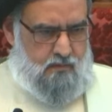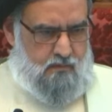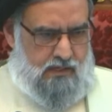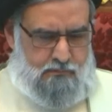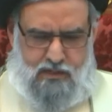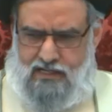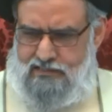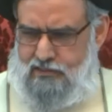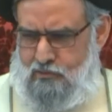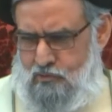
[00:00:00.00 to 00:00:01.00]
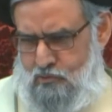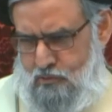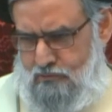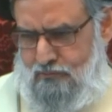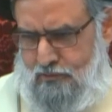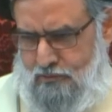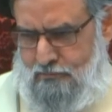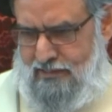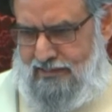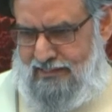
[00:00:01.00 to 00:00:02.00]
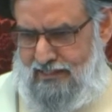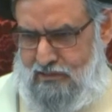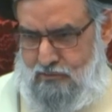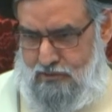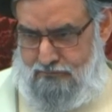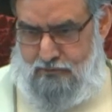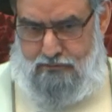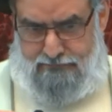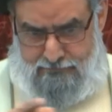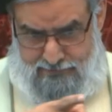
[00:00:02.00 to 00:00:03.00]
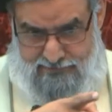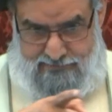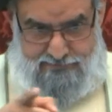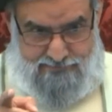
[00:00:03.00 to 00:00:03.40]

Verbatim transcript: I'm not asking you to do it for the community, at least do it for your families.